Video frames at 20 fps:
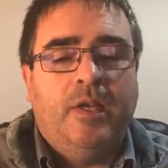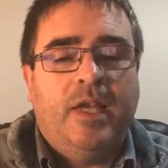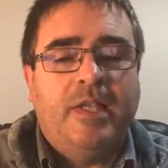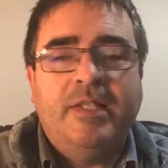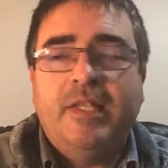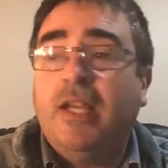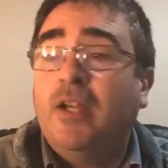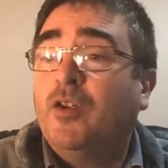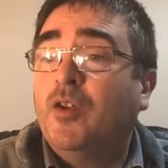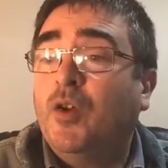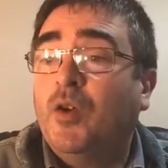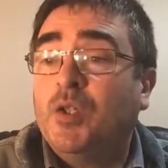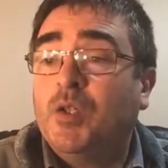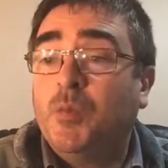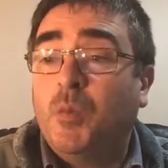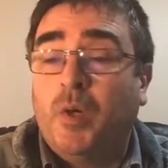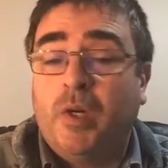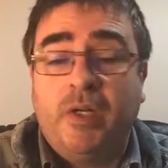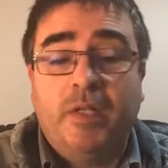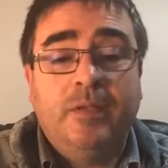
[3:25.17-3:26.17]
Let's hear
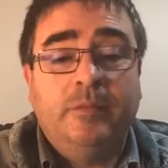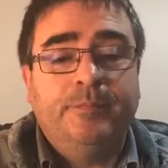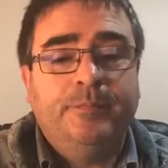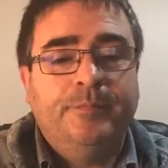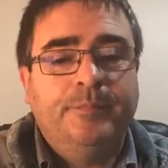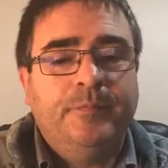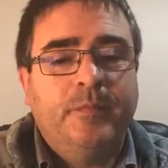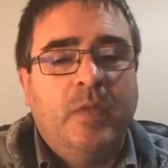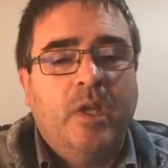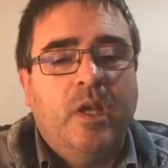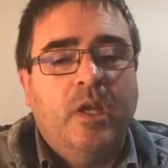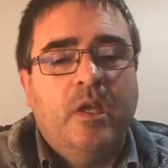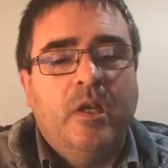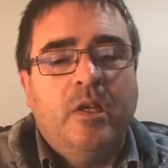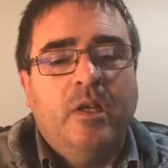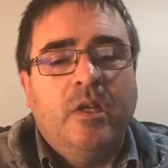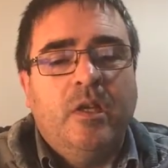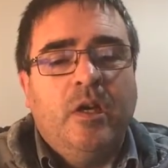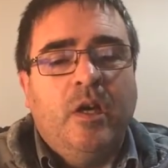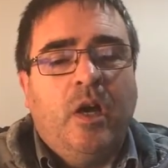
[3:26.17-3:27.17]
God's word.
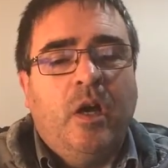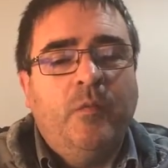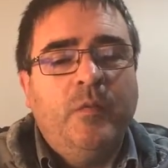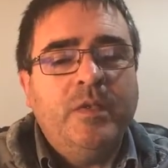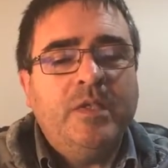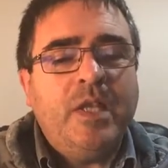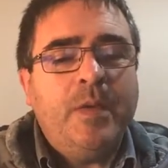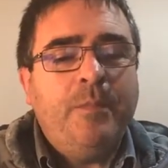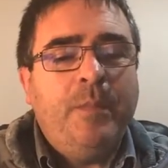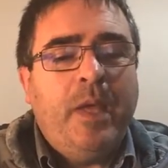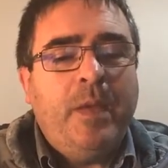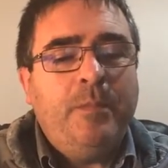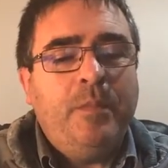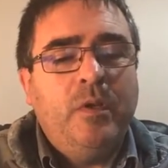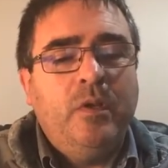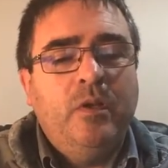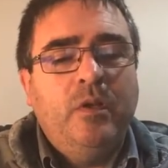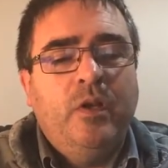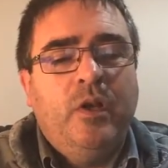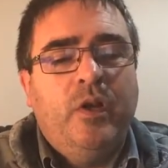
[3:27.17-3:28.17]
Obviously,
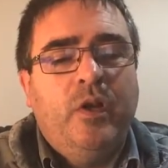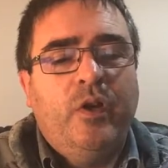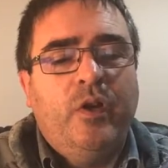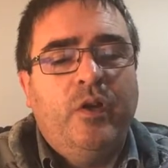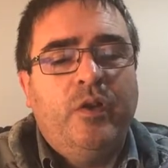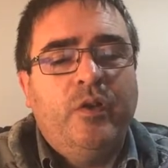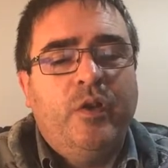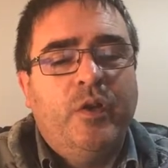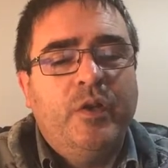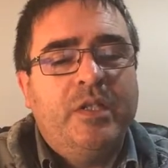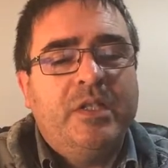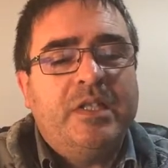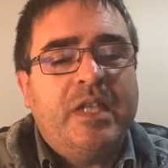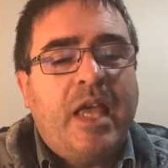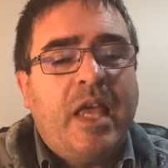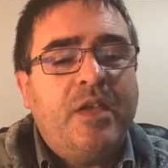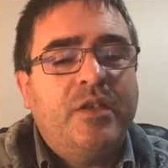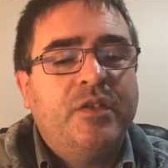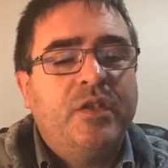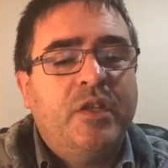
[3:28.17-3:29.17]
people who
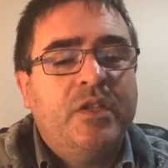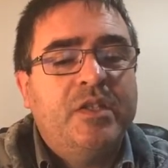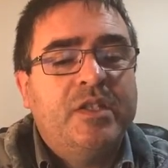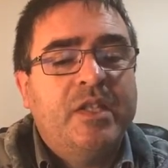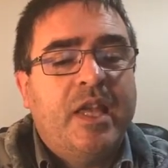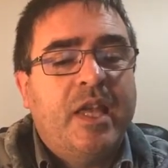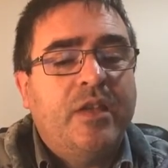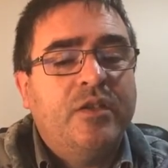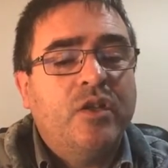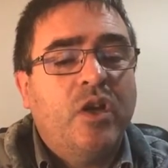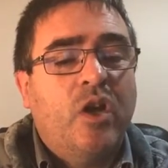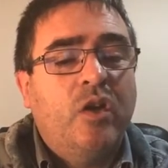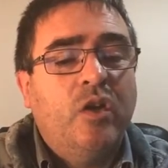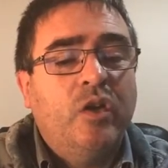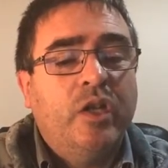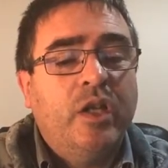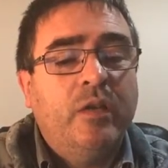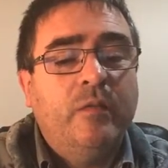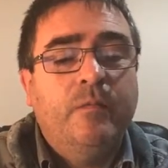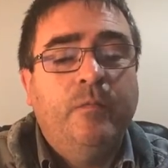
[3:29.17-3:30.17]
say such things are
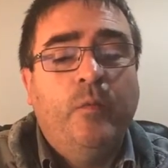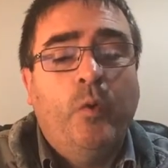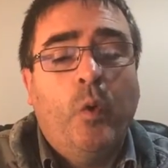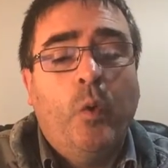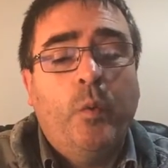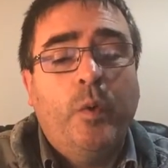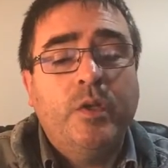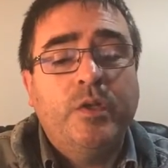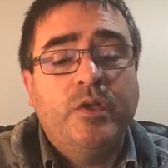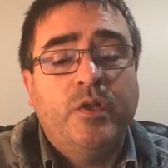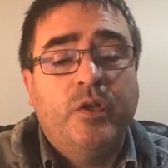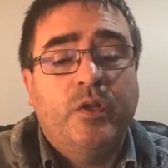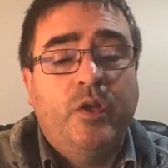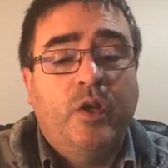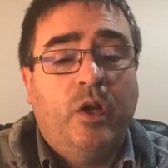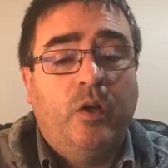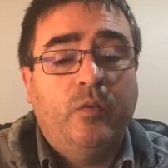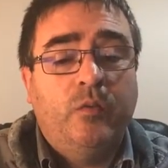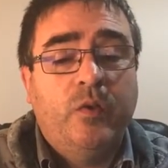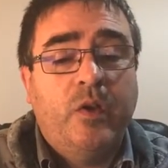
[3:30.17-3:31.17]
looking forward to a
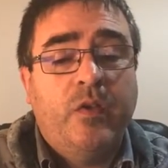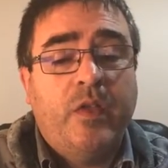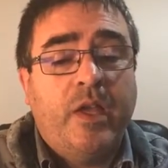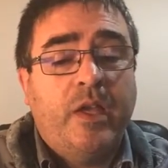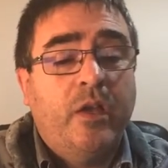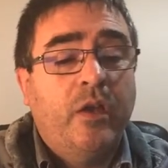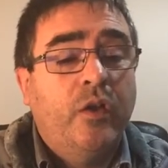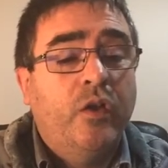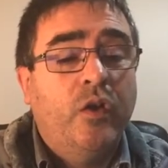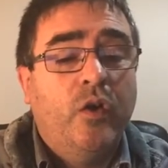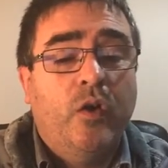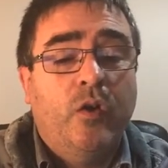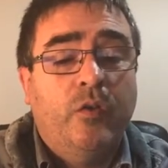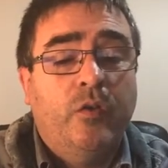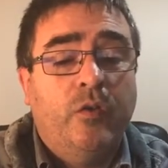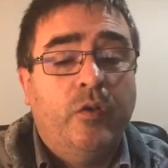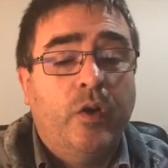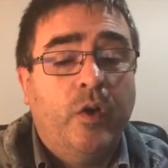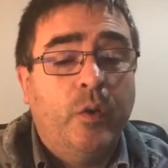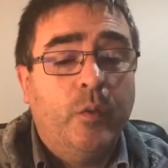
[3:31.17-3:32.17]
country they can call
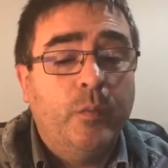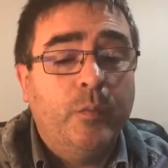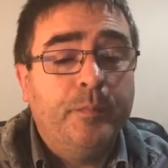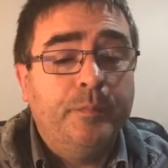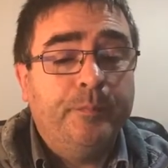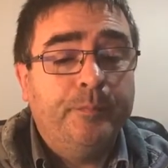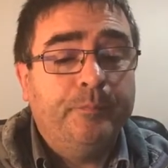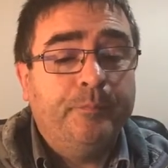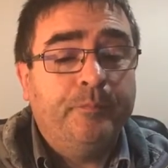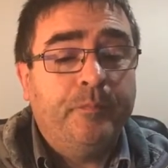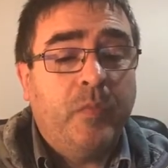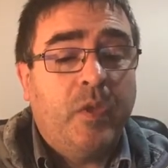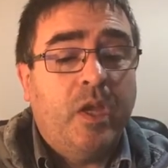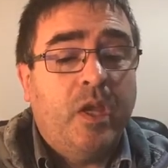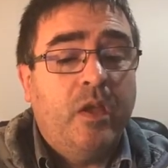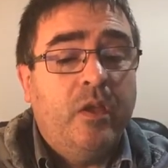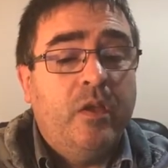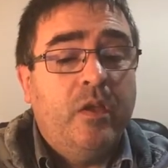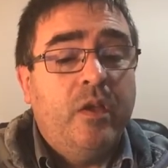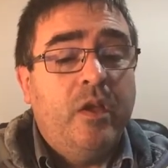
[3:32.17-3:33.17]
their own.
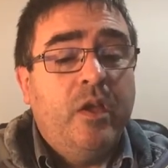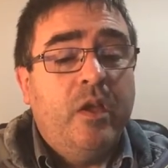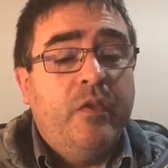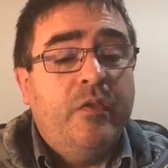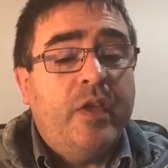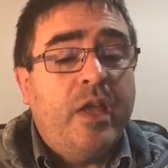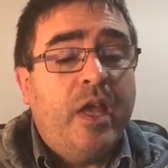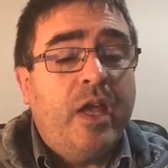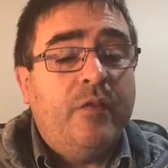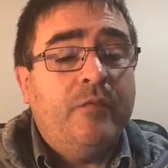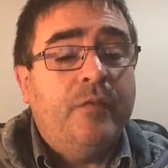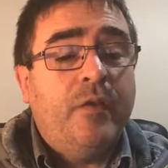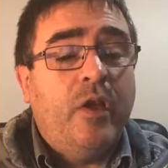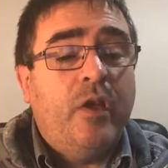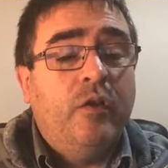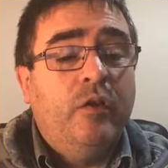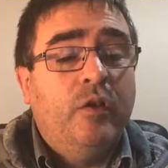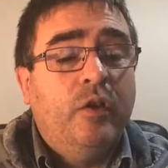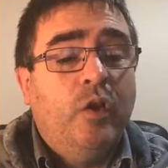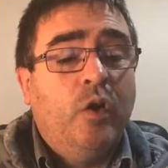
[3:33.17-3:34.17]
If they have
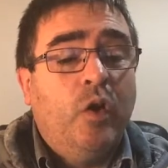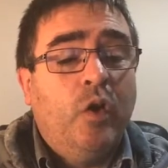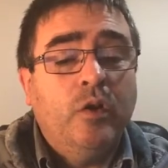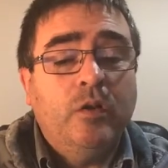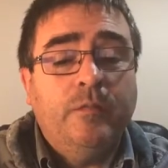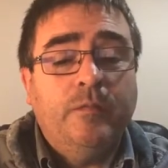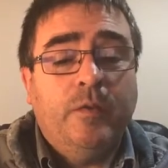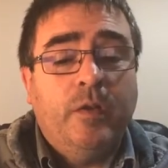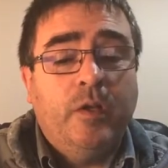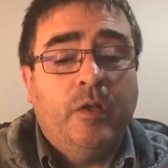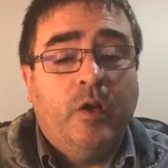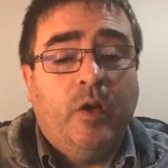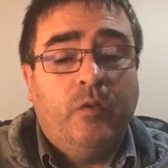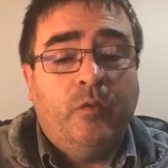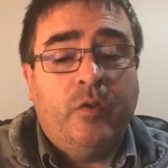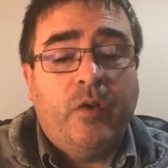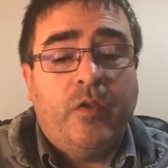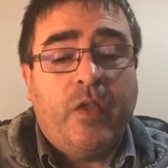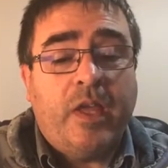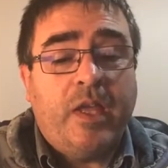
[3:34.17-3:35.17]
longed for the
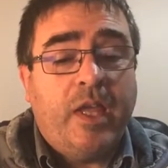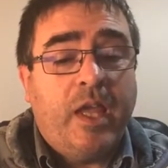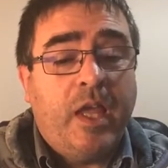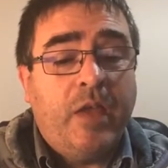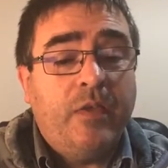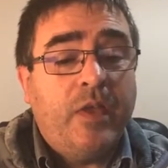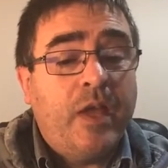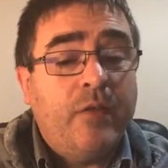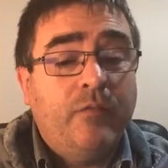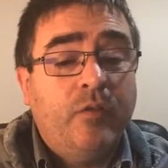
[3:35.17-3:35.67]
country they came